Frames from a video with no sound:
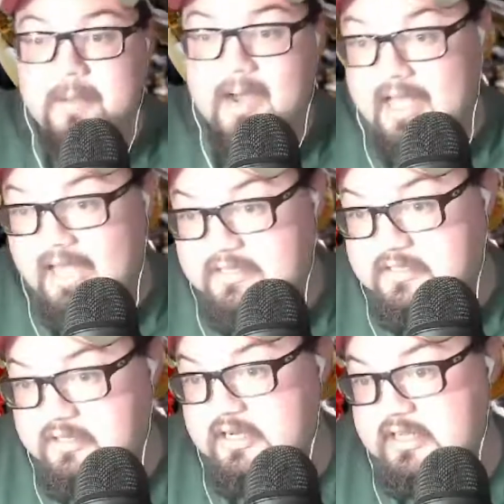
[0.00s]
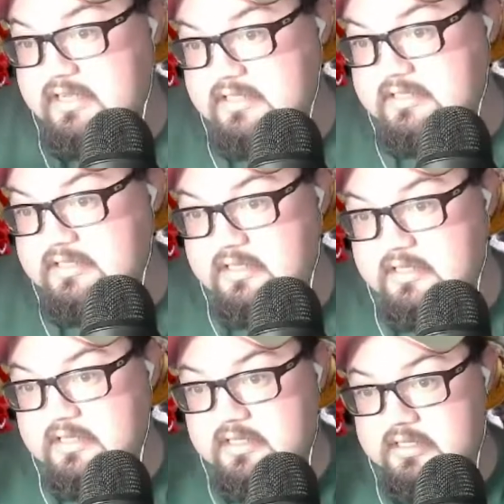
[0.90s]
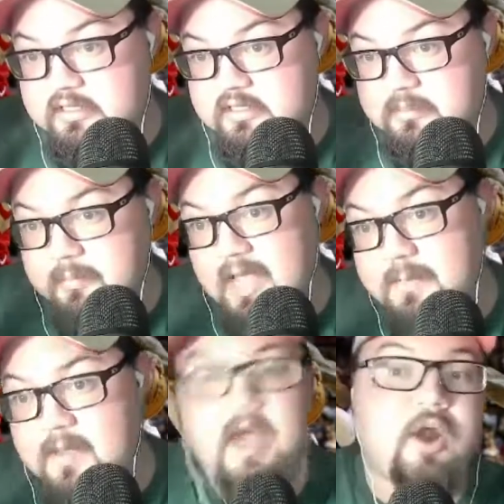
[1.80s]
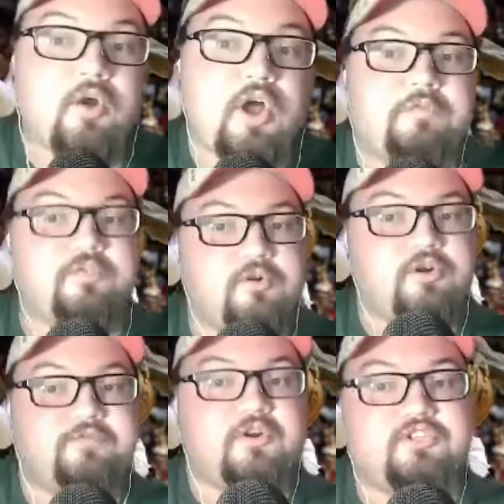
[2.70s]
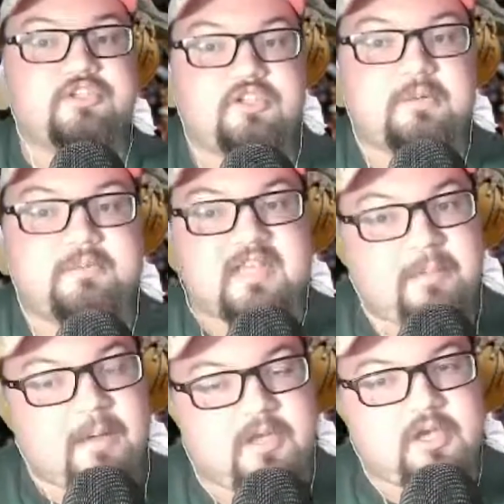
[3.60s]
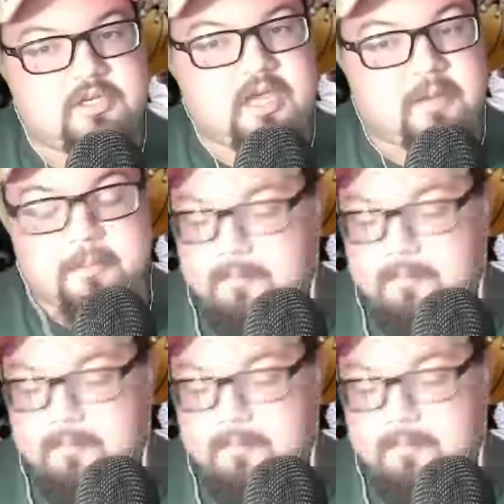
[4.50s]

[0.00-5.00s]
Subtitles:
My answer is maybe. I don't know. Florida versus Clemson. That might be a good game.